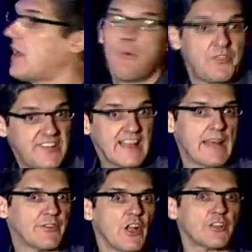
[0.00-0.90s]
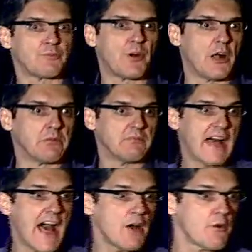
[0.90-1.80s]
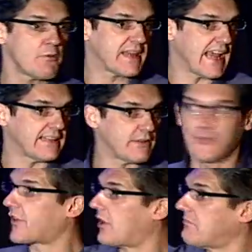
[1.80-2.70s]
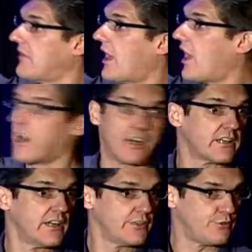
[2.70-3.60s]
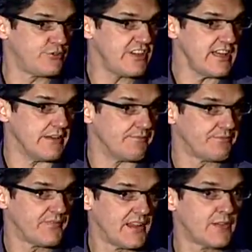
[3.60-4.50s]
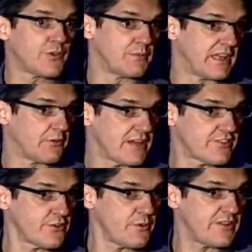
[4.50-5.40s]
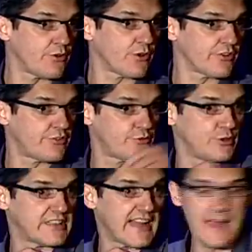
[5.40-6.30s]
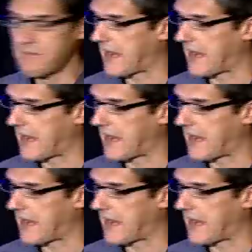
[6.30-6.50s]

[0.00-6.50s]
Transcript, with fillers: we still have another problem. How are we getting from R to G, from the original resource to the time